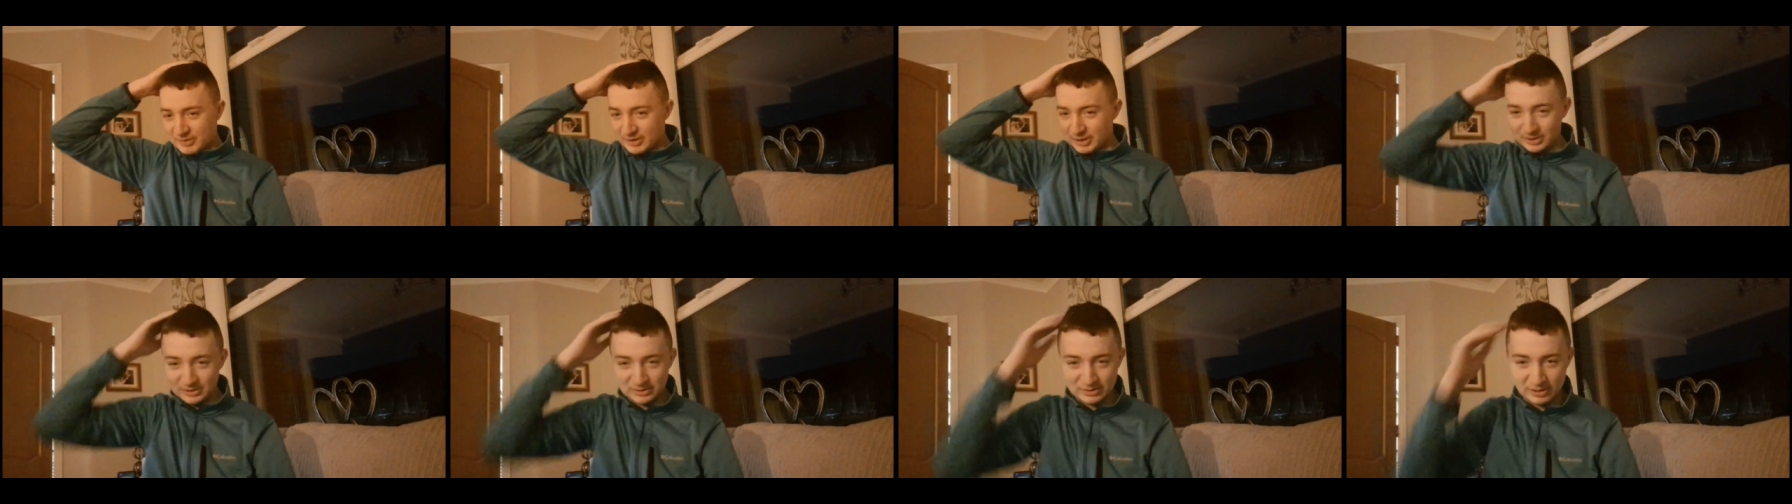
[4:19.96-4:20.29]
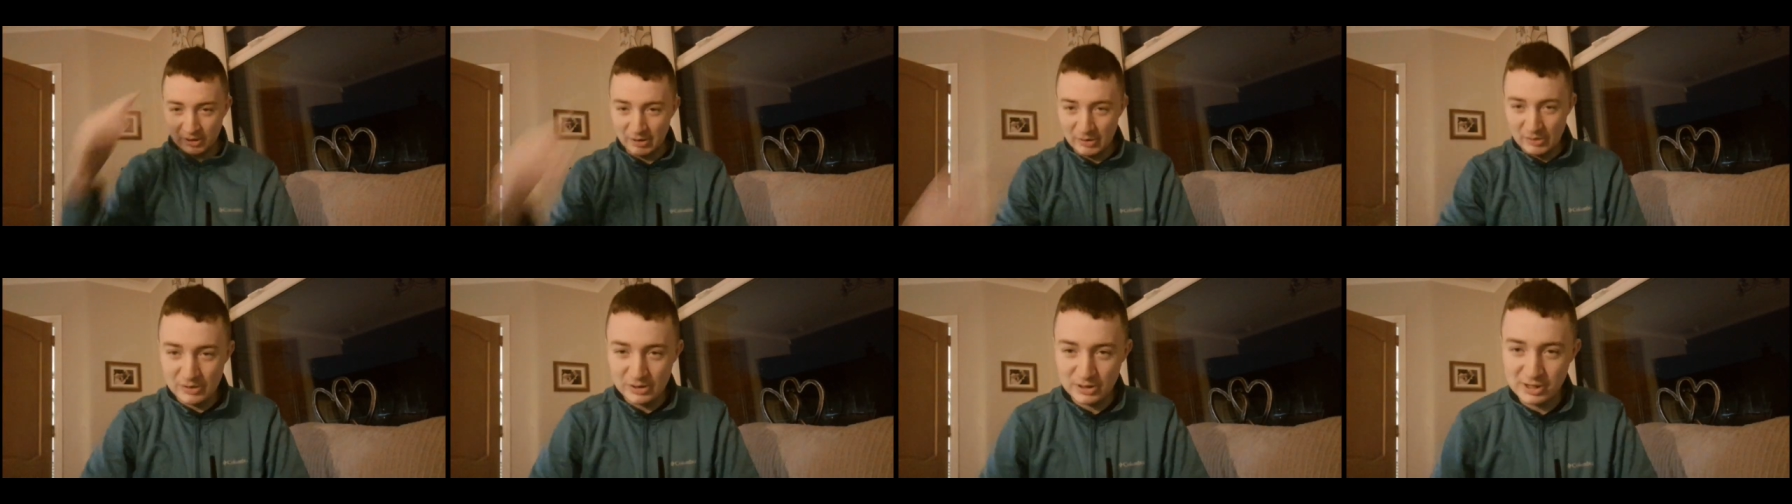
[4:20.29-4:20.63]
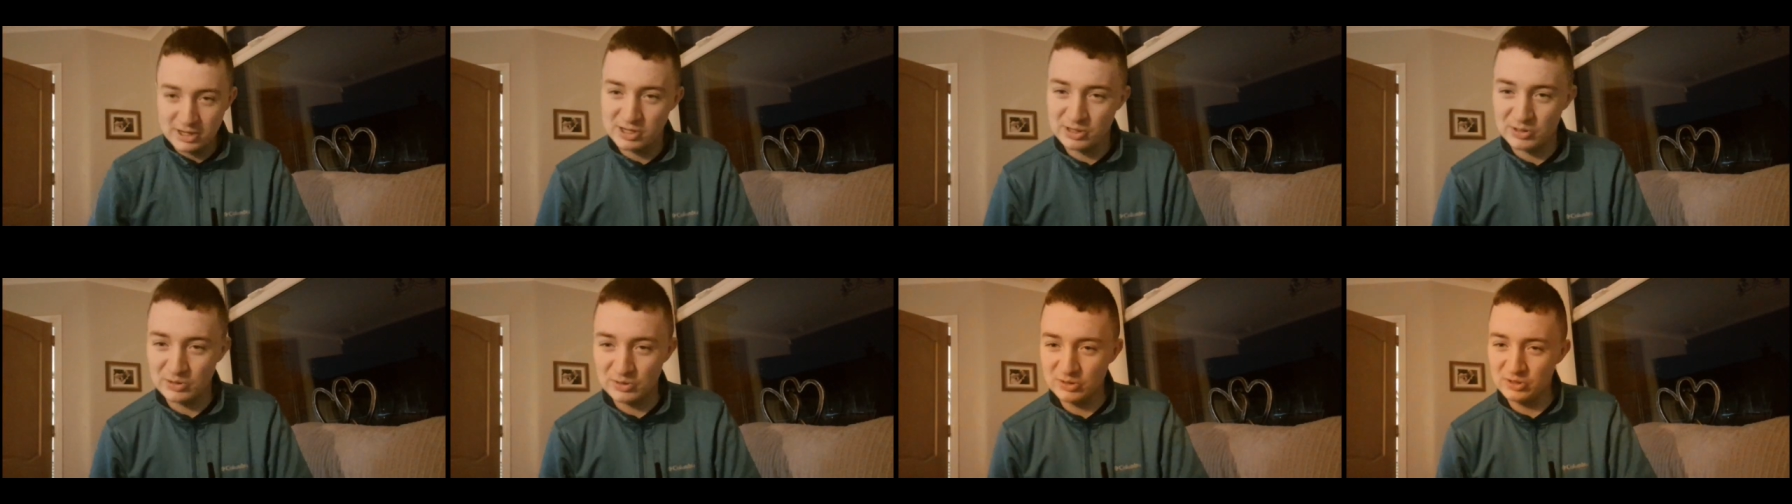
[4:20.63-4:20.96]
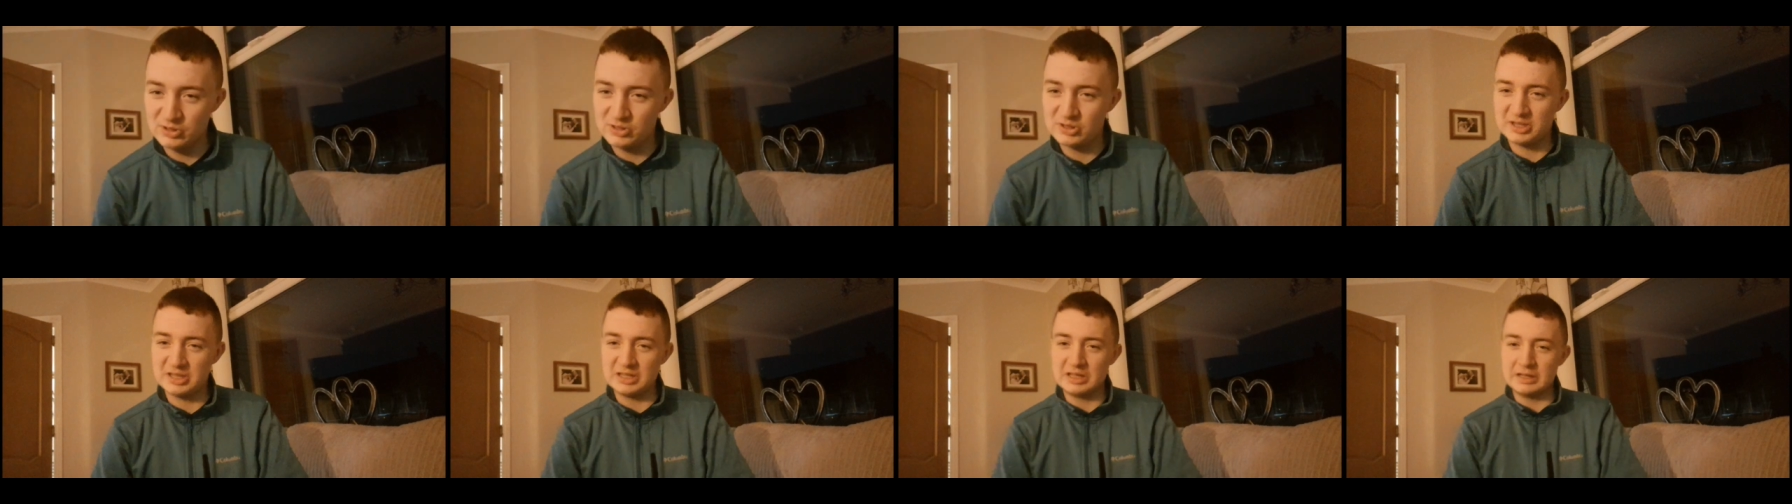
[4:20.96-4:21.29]
got two
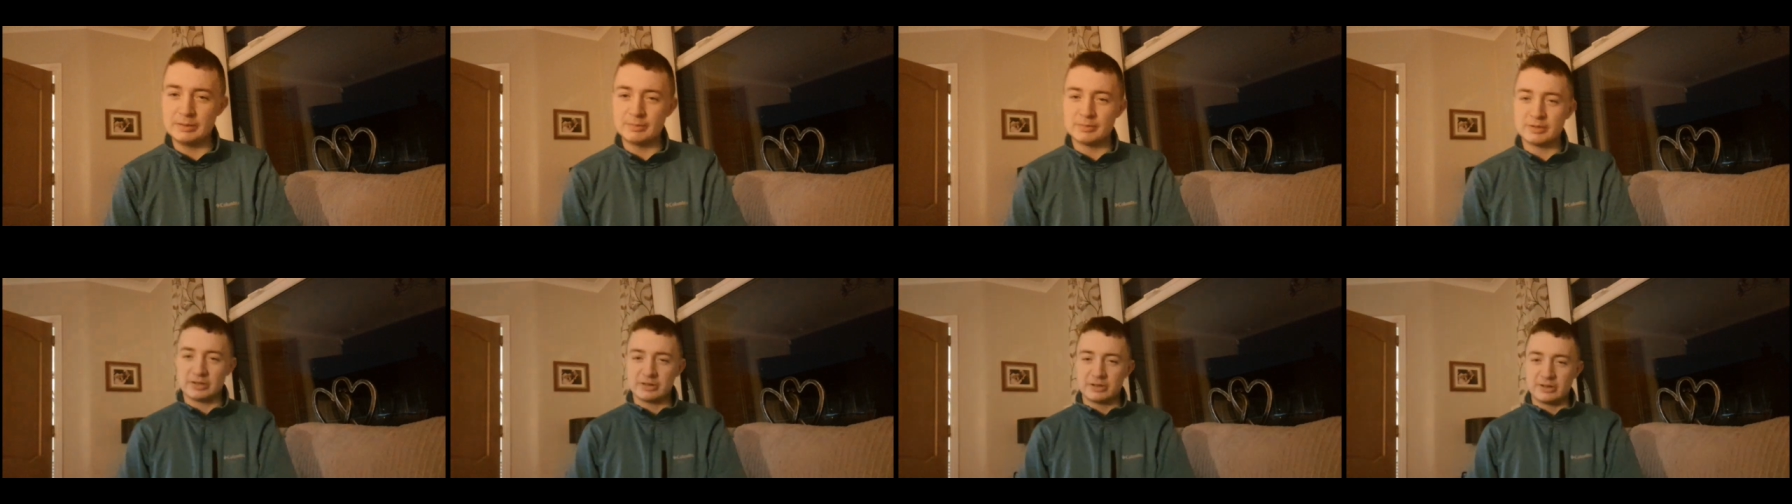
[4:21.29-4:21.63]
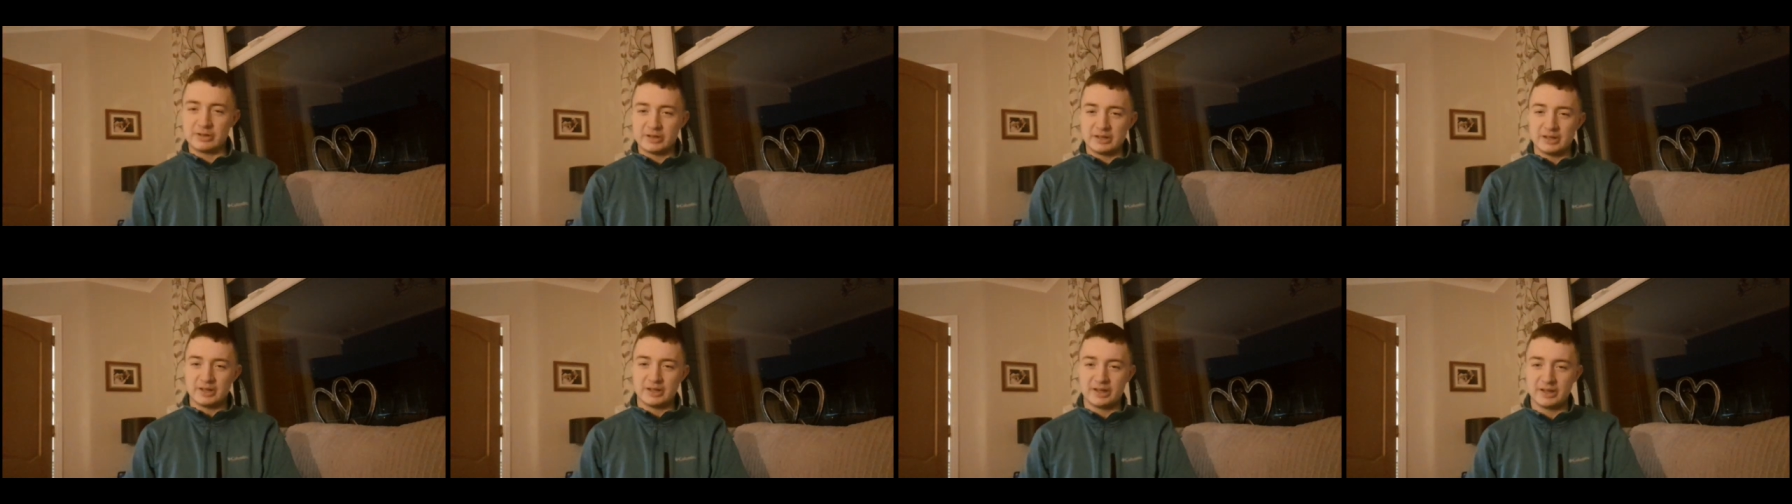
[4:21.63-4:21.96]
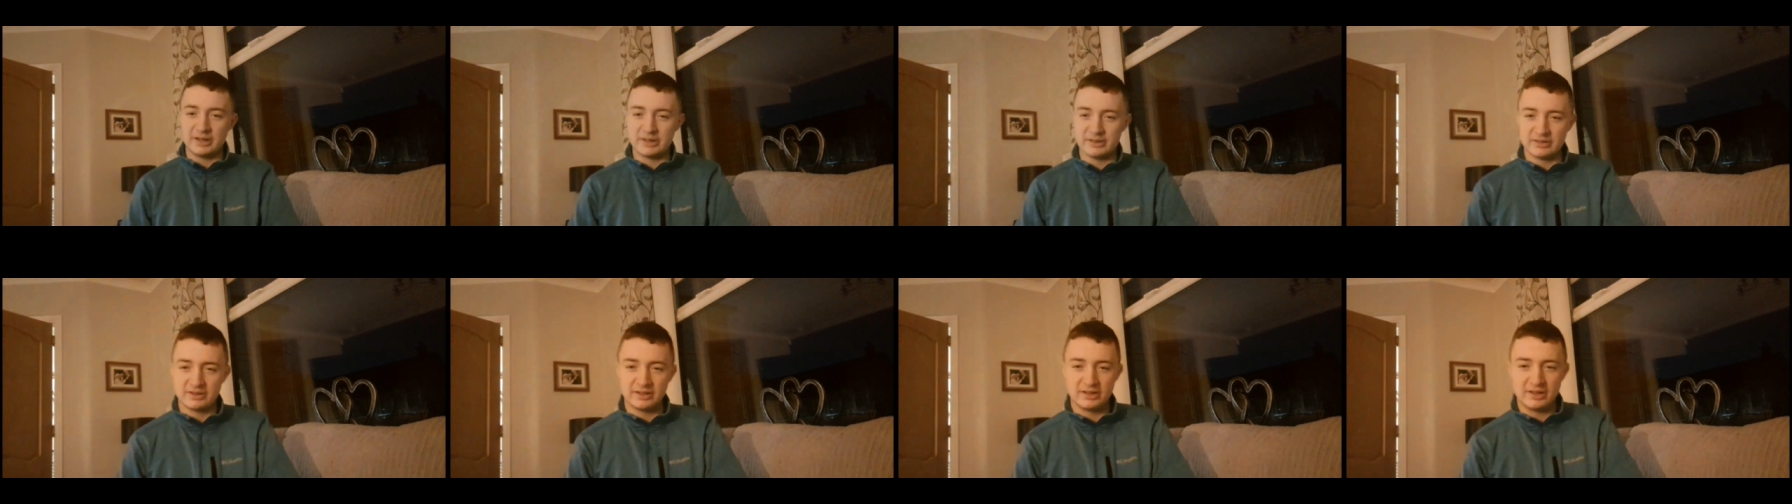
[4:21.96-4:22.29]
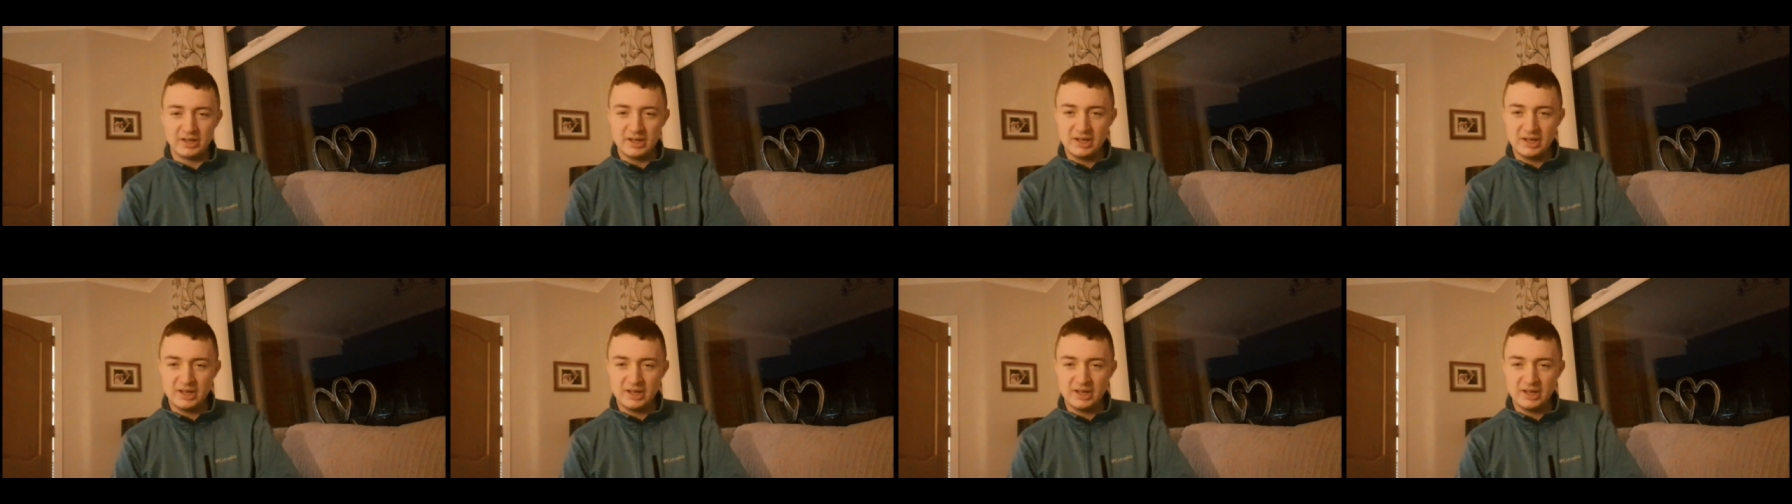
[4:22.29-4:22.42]
huge games on our hand.